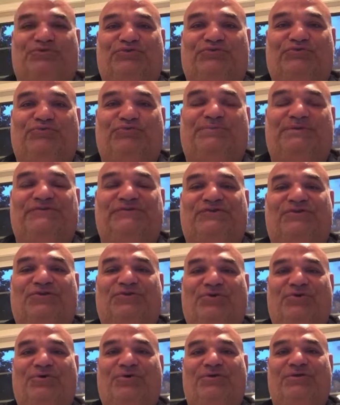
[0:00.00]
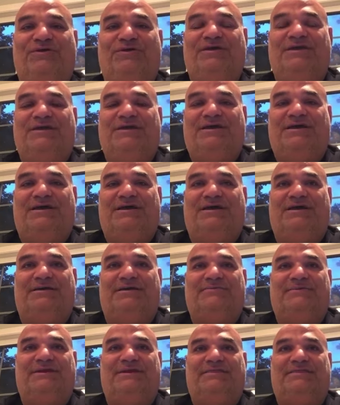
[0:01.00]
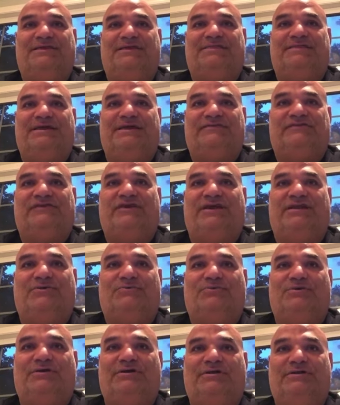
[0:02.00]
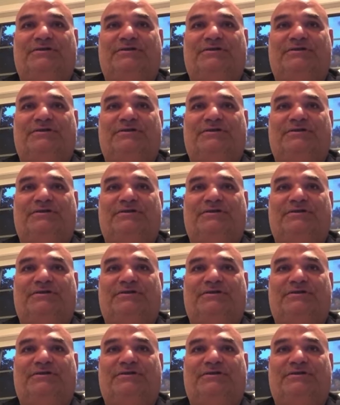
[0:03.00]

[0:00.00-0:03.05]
group as a whole. Mm-hmm. Um, and I think that's kind of what